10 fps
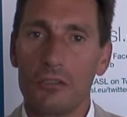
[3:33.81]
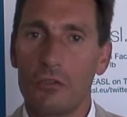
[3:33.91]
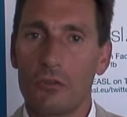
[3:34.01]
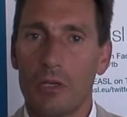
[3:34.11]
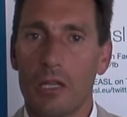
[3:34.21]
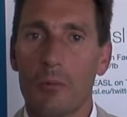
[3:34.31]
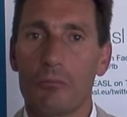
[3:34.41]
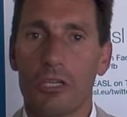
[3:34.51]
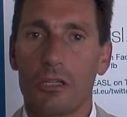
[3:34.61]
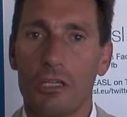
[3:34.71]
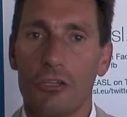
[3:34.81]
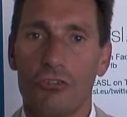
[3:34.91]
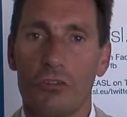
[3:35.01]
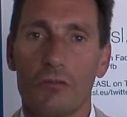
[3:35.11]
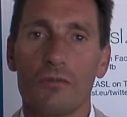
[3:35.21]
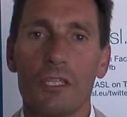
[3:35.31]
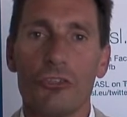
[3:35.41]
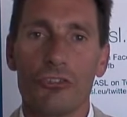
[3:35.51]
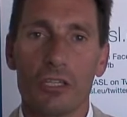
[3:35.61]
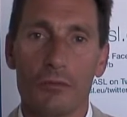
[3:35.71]
due to an upregulation of
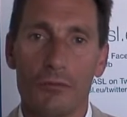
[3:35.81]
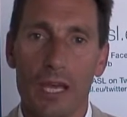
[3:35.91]
VGF